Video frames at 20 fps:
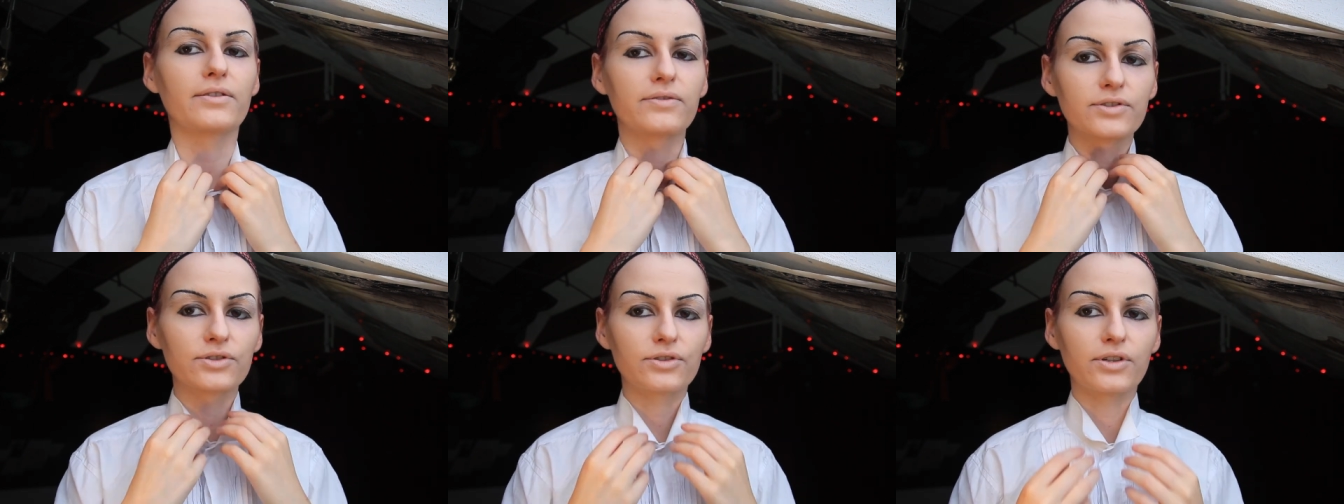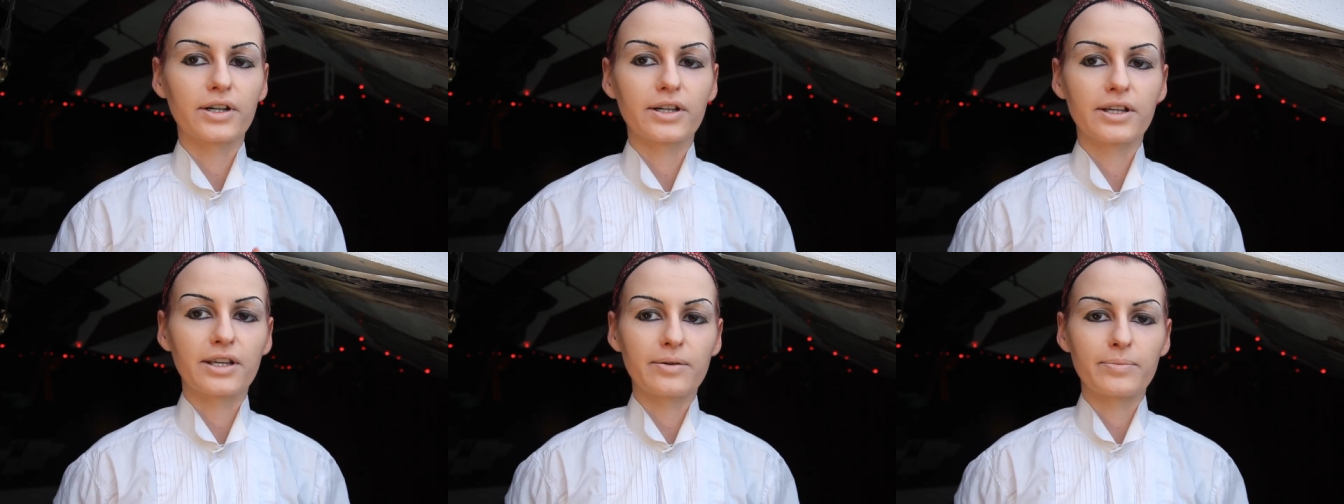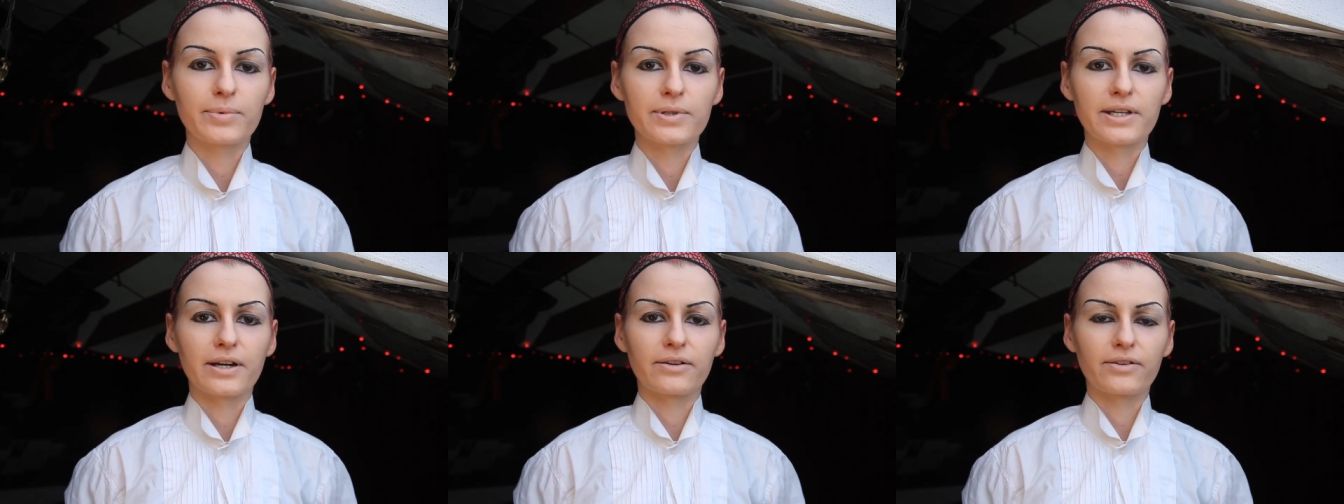So try and
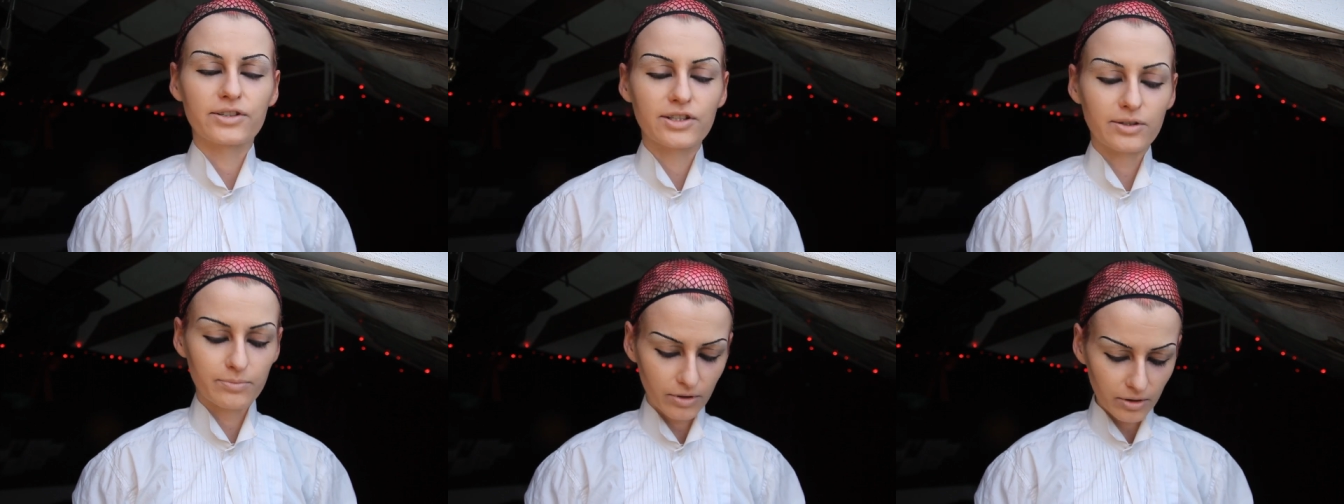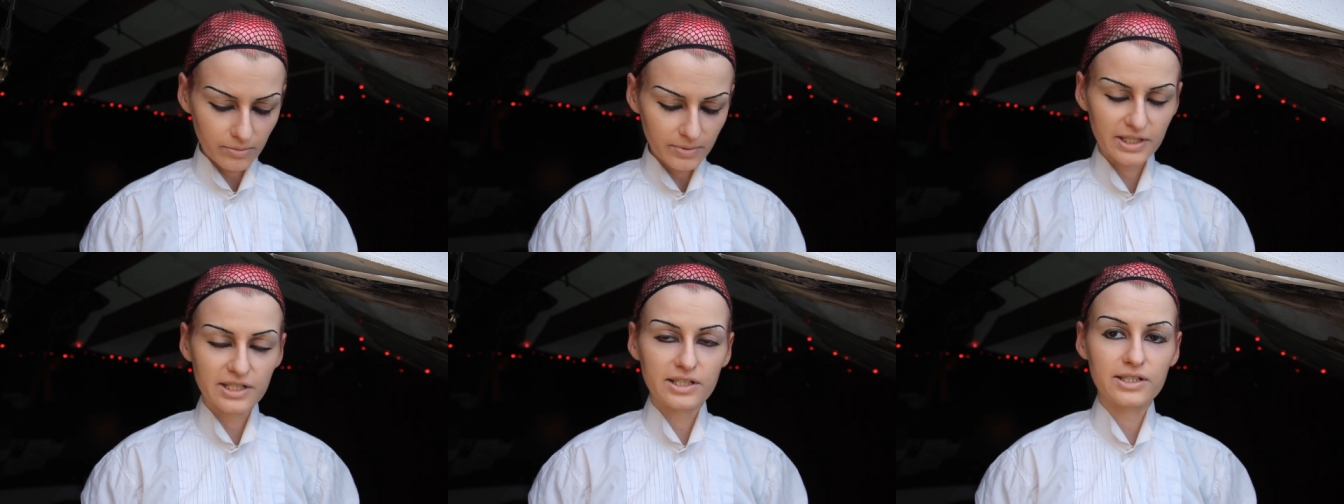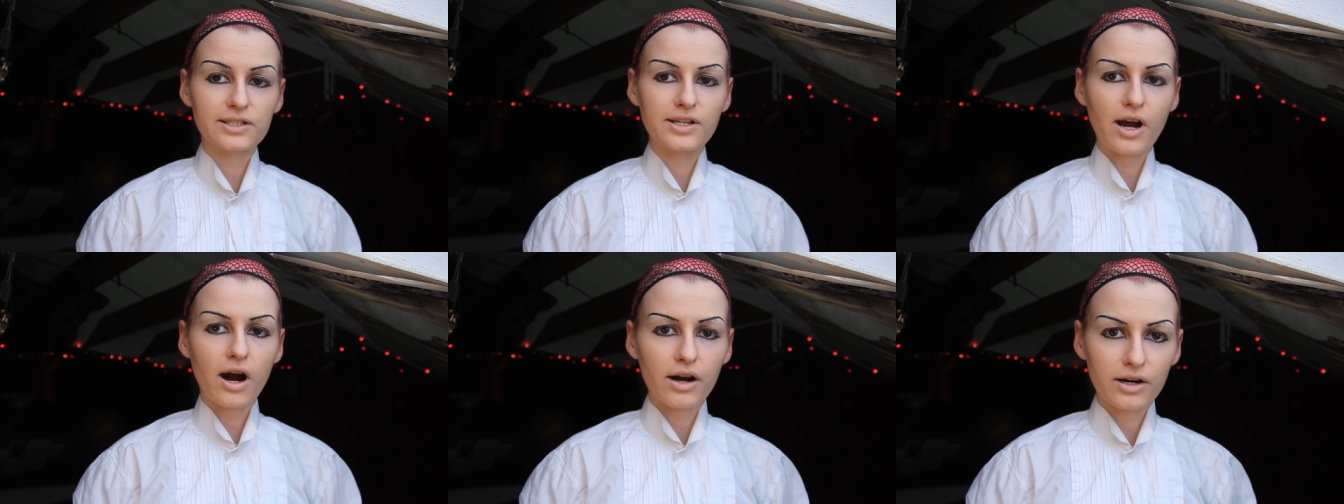keep it down. I should probably
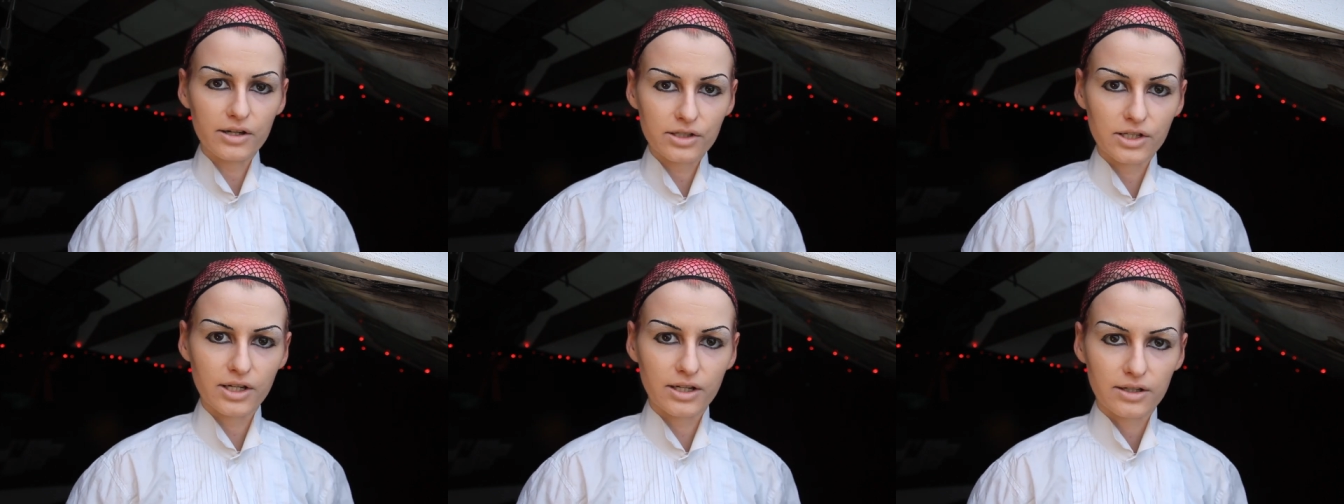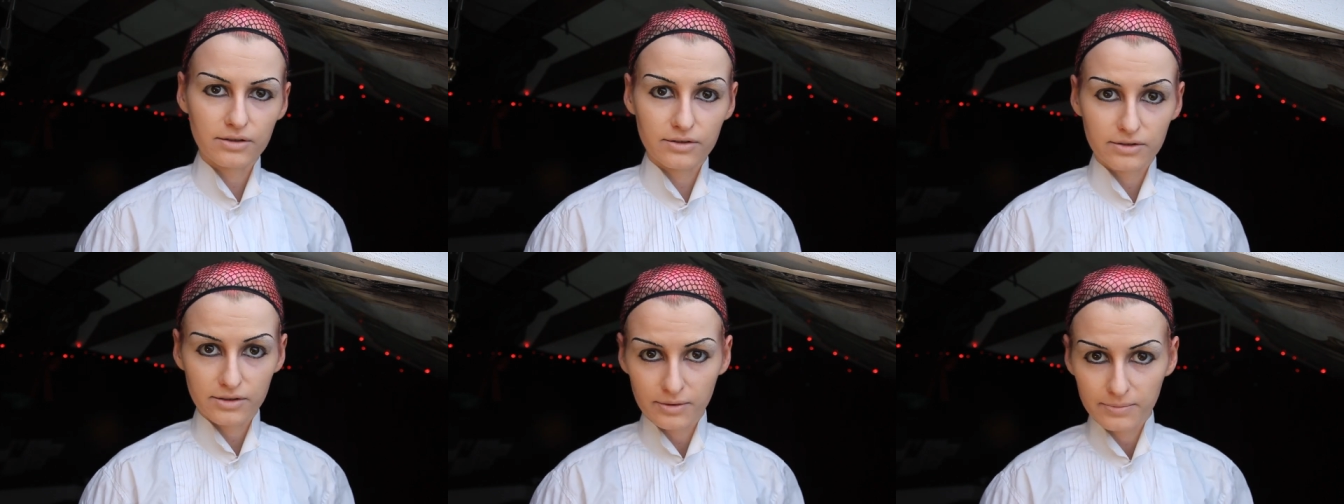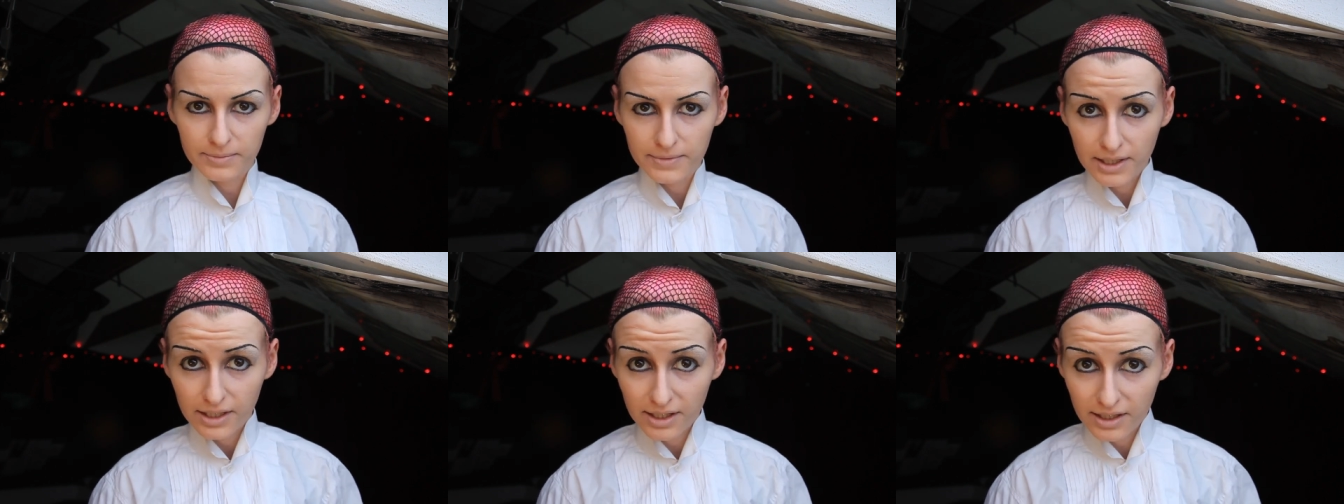starch it or
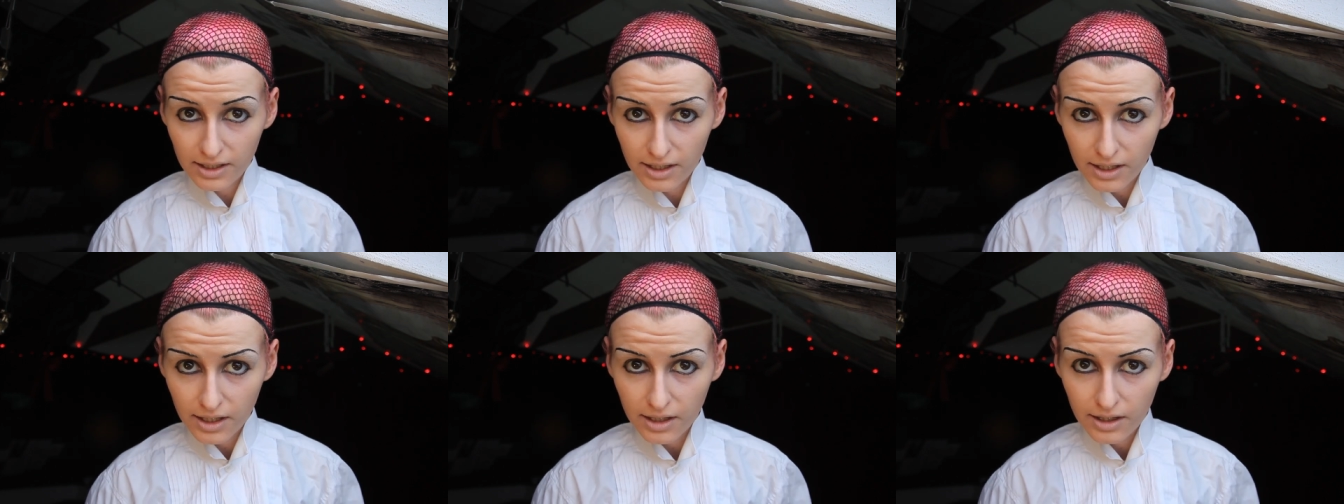something.